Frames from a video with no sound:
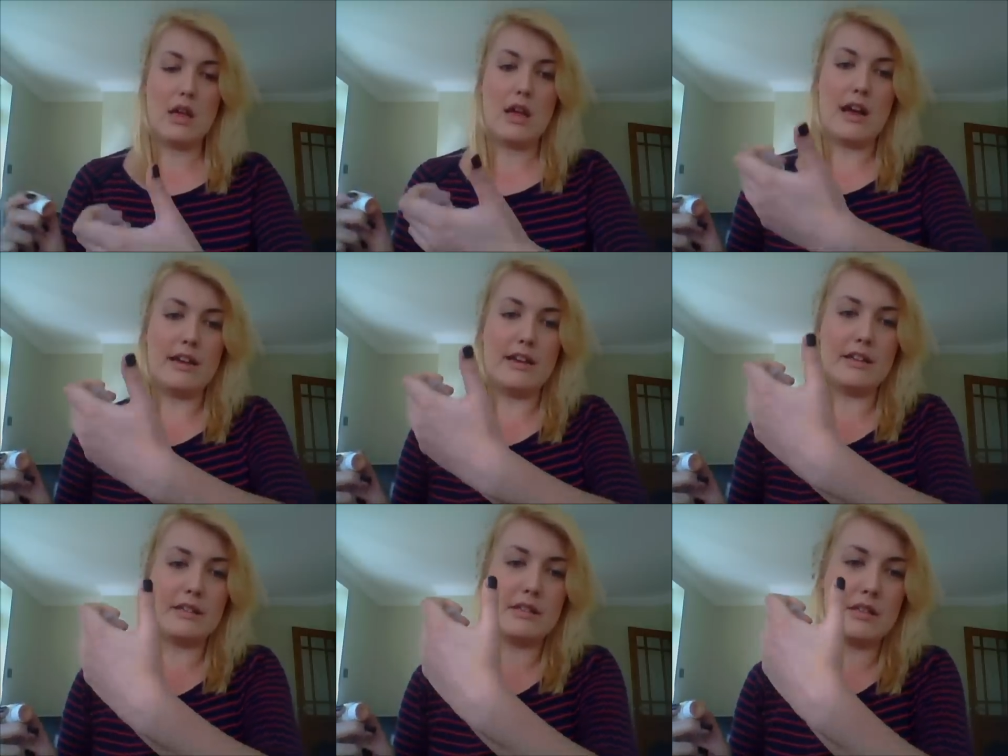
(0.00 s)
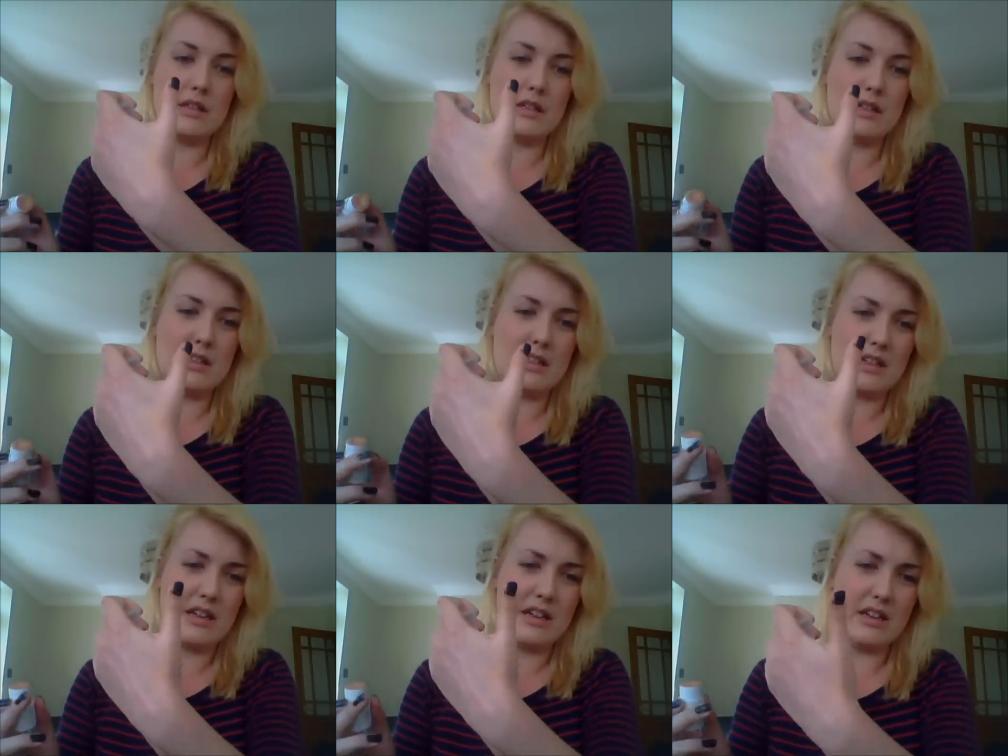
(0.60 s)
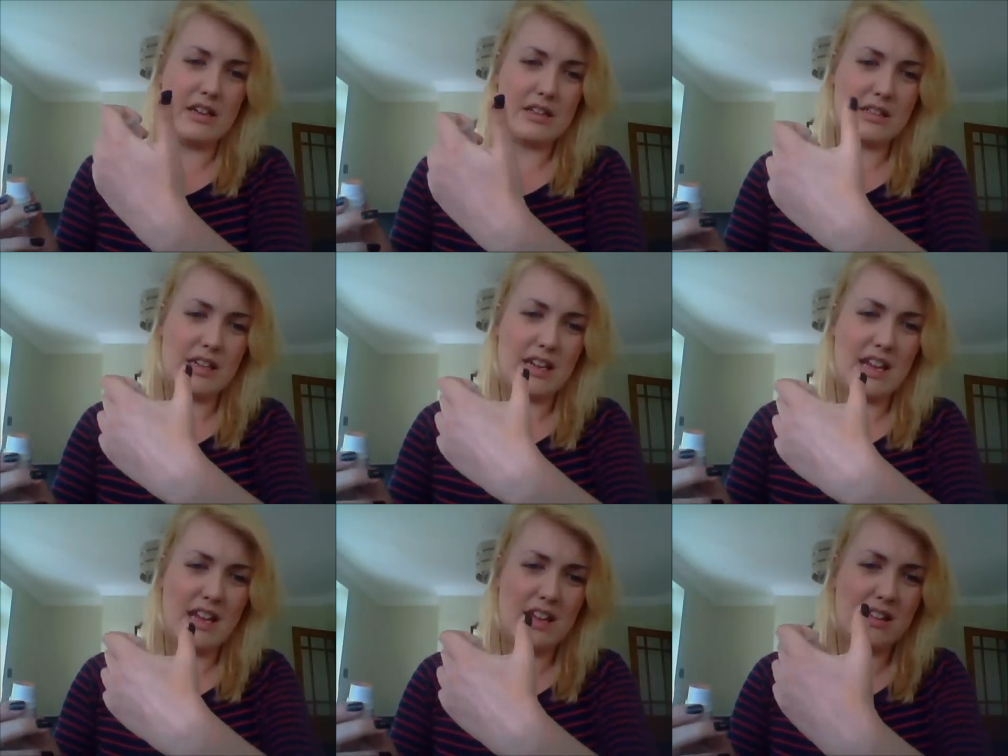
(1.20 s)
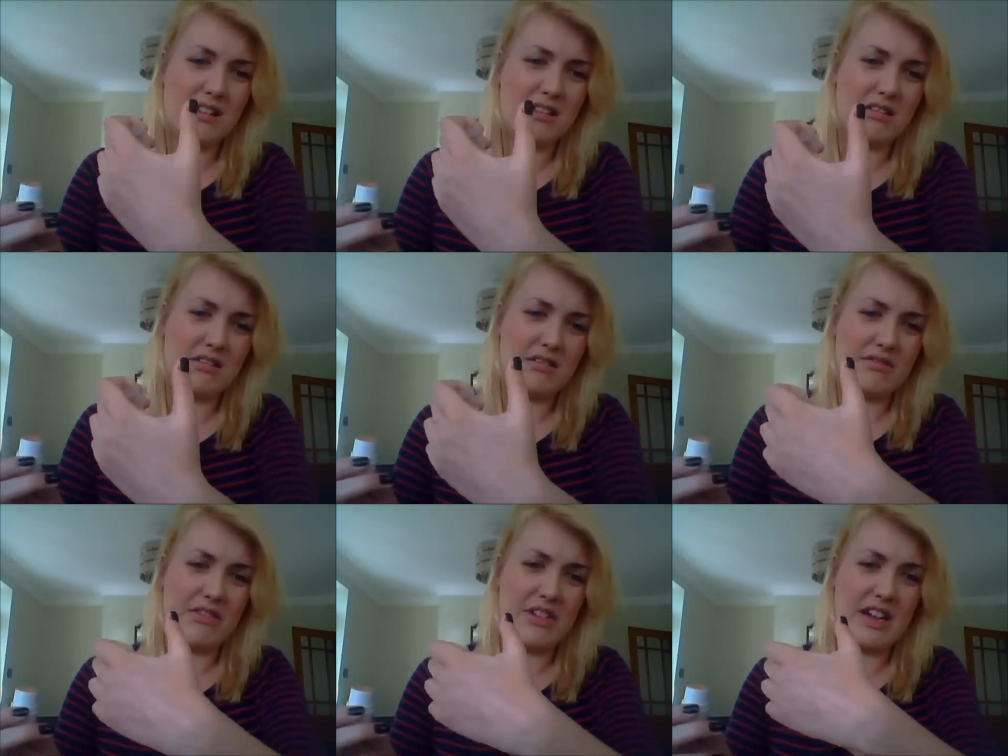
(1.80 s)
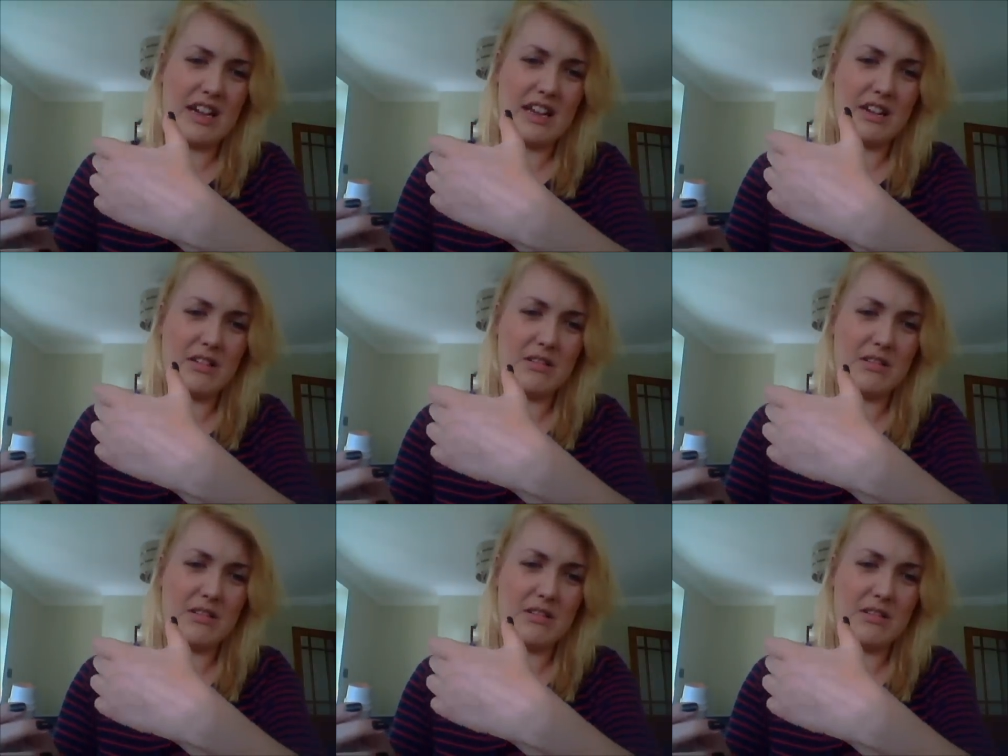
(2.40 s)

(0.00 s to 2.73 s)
And it's, can you see it? Not really.